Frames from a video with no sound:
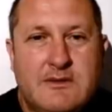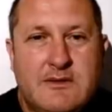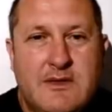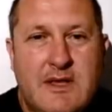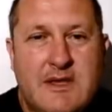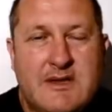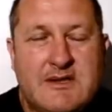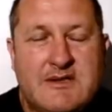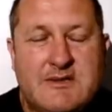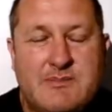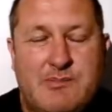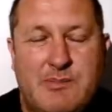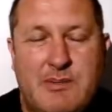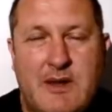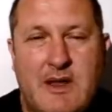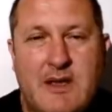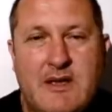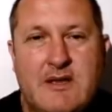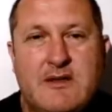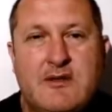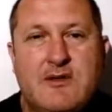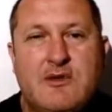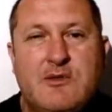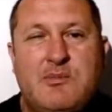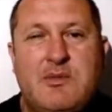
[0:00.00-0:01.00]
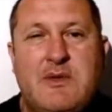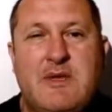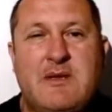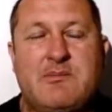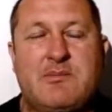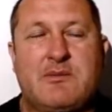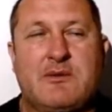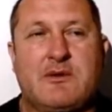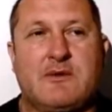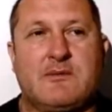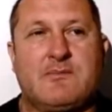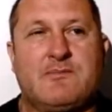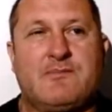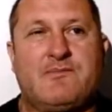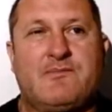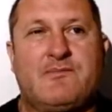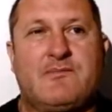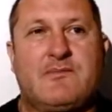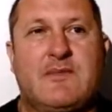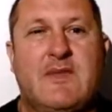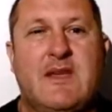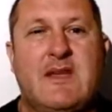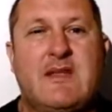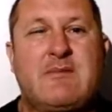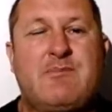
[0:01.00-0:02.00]
explain to people
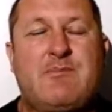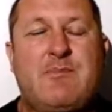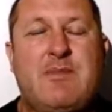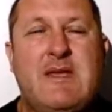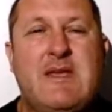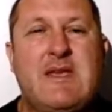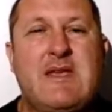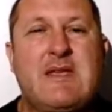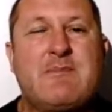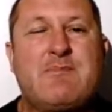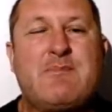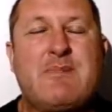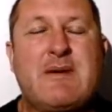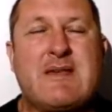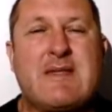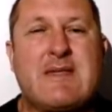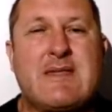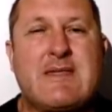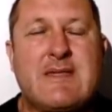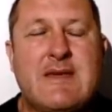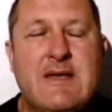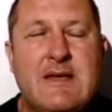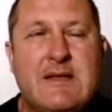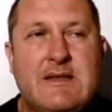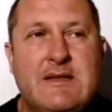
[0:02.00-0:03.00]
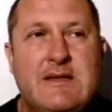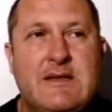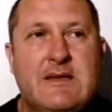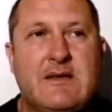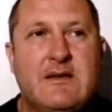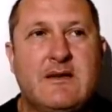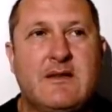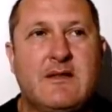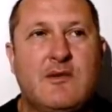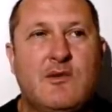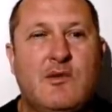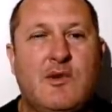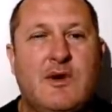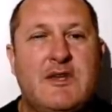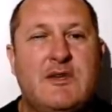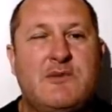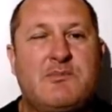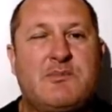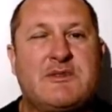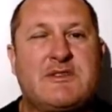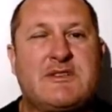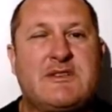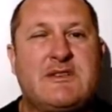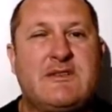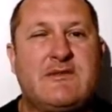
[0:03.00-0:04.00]
that being pathetic in the way you
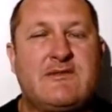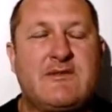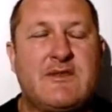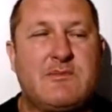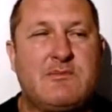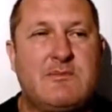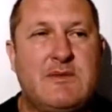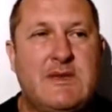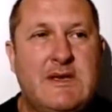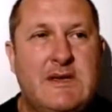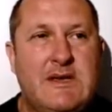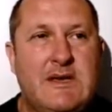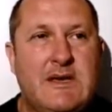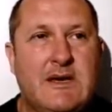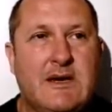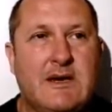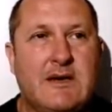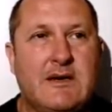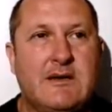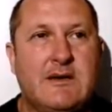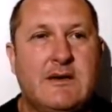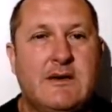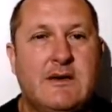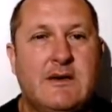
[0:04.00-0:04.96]
perceive the media